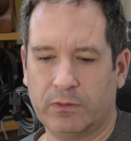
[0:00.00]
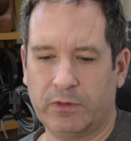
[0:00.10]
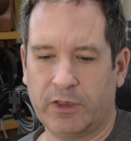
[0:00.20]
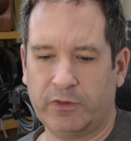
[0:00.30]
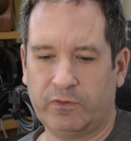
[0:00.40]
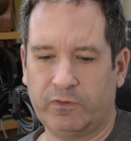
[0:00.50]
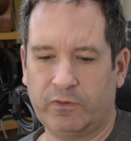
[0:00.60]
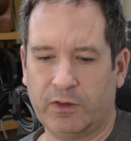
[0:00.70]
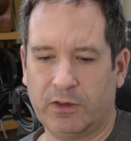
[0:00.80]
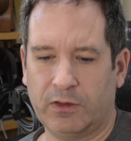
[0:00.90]
Let's
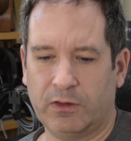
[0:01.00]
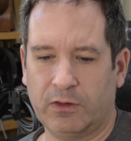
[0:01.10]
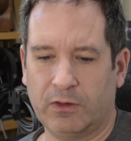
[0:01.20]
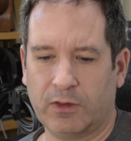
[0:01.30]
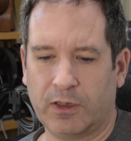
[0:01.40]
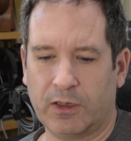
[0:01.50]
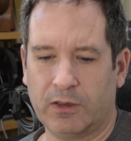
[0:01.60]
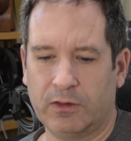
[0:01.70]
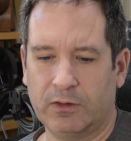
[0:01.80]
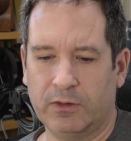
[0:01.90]
see.
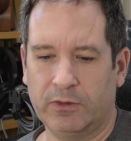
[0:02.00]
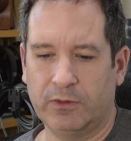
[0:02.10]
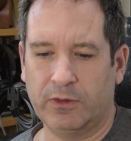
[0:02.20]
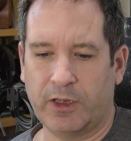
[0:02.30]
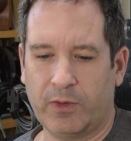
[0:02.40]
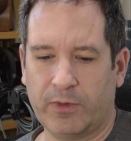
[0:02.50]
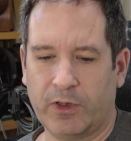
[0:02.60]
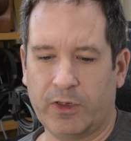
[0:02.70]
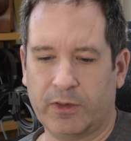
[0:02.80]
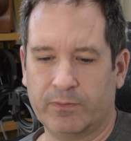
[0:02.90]
Okay. How are we
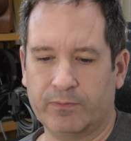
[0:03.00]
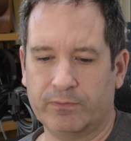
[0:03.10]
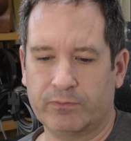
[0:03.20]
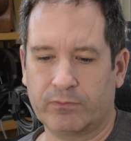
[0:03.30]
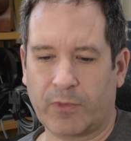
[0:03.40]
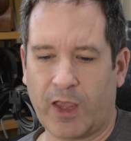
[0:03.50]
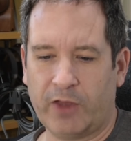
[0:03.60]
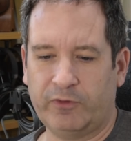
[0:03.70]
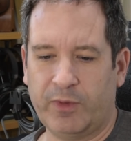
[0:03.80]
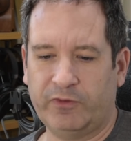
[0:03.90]
going?
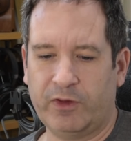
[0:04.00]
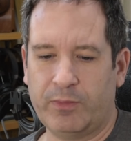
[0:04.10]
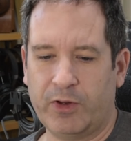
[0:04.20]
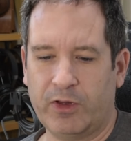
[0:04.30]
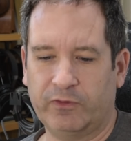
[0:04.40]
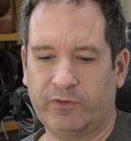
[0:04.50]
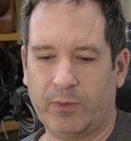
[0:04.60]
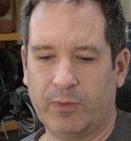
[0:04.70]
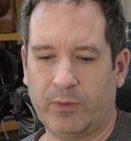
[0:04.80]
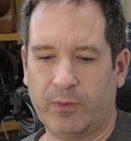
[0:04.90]
How's the Meze Empyrean sound
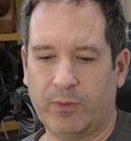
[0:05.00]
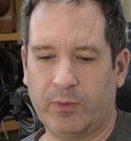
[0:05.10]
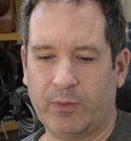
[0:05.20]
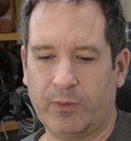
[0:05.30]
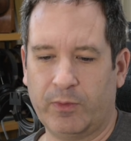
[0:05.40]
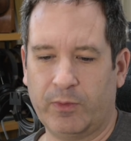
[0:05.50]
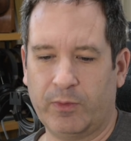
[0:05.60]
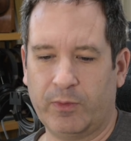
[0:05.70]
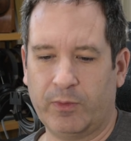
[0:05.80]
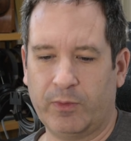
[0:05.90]
with the Hugo 2?
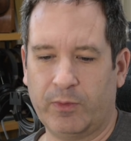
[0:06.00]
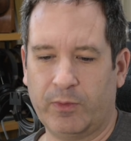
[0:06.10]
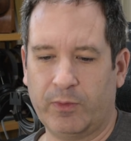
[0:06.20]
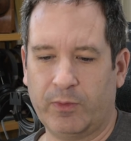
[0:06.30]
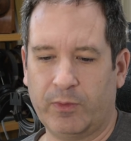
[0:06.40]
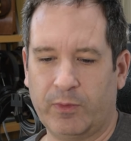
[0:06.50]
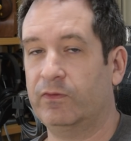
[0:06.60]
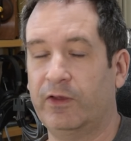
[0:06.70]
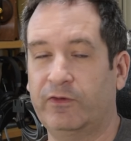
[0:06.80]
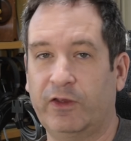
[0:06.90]
Oh, yes, it sounds
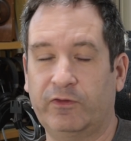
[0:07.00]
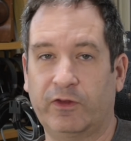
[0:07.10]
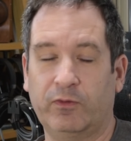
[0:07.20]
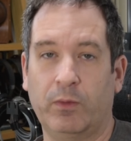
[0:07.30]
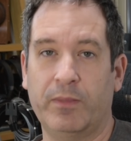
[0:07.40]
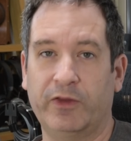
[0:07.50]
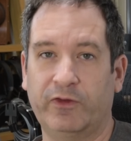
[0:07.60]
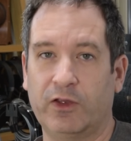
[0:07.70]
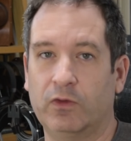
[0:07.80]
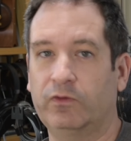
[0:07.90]
fantastic. That's what
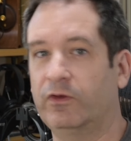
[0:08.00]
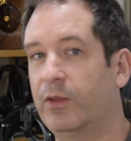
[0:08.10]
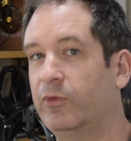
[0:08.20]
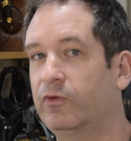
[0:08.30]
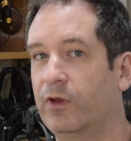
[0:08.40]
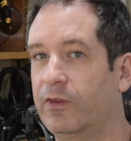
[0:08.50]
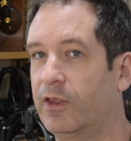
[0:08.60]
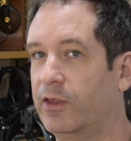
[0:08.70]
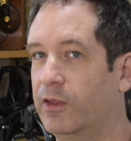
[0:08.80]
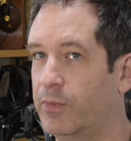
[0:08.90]
Meze used to demonstrate
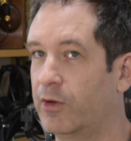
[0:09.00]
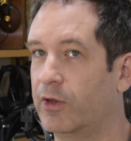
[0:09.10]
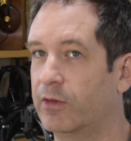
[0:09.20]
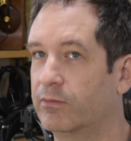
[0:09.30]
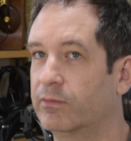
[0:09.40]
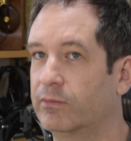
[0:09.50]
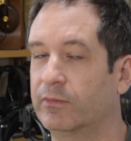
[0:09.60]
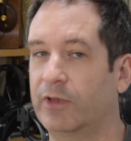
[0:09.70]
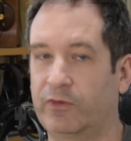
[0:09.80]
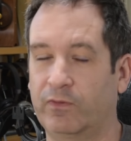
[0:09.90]
the Empyrean.
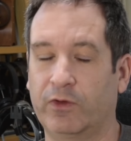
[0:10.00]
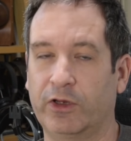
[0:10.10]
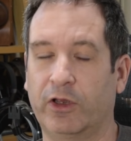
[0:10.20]
It's a really